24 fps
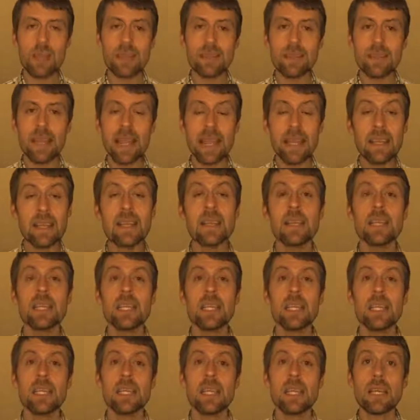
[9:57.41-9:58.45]
Then
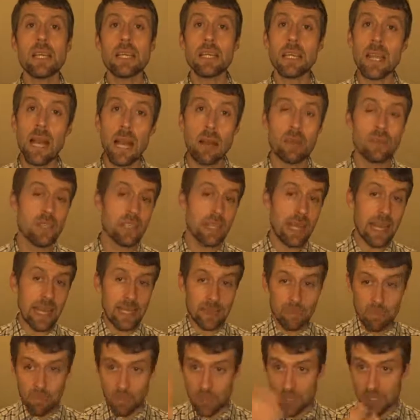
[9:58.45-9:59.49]
Now that
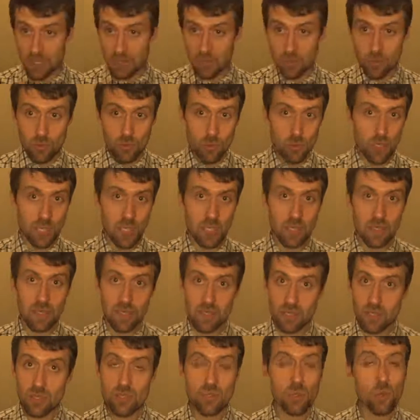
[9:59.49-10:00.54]
I've been doing
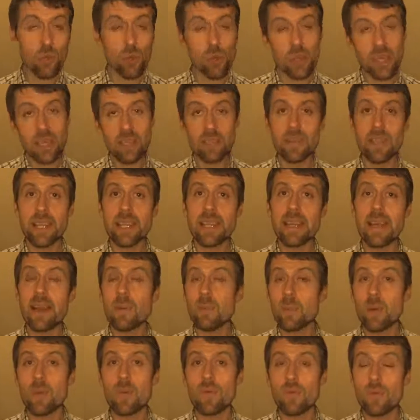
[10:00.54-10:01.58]
this quick recap
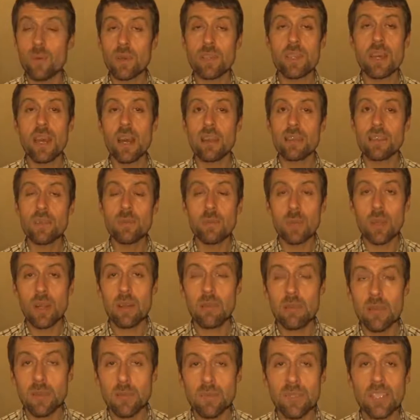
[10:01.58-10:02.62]
of what are the
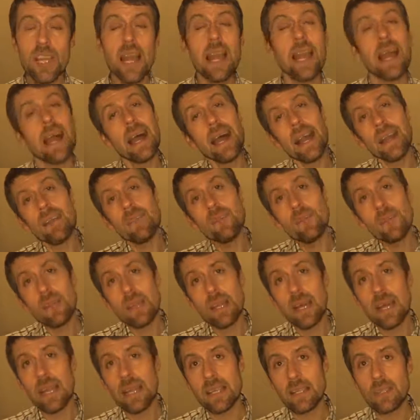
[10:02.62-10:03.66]
problems, I would
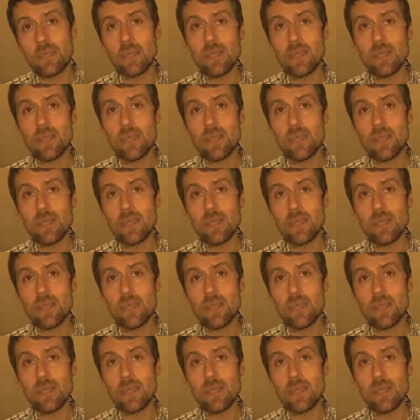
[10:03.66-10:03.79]
like to